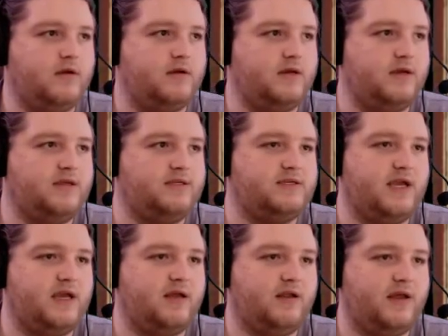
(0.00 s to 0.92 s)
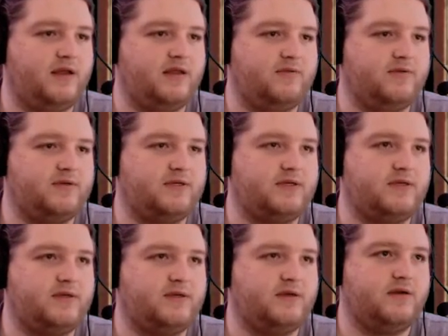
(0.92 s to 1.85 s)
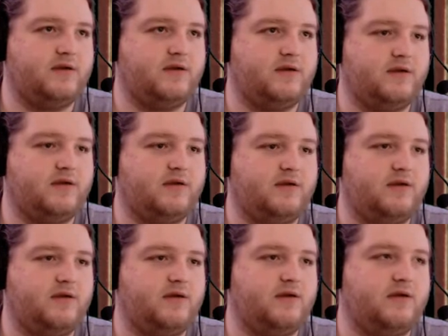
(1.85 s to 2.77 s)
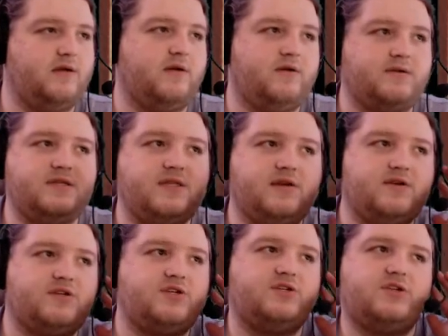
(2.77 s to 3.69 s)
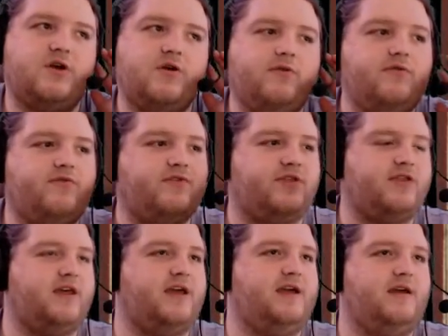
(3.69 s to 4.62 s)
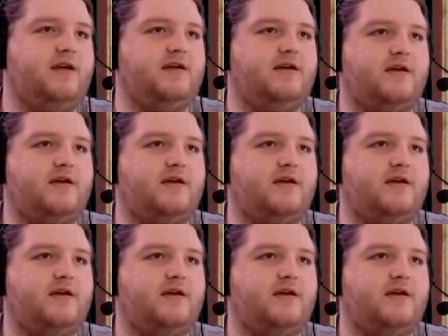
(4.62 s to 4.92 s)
Did it say like there was... Wasn't there a stove thing?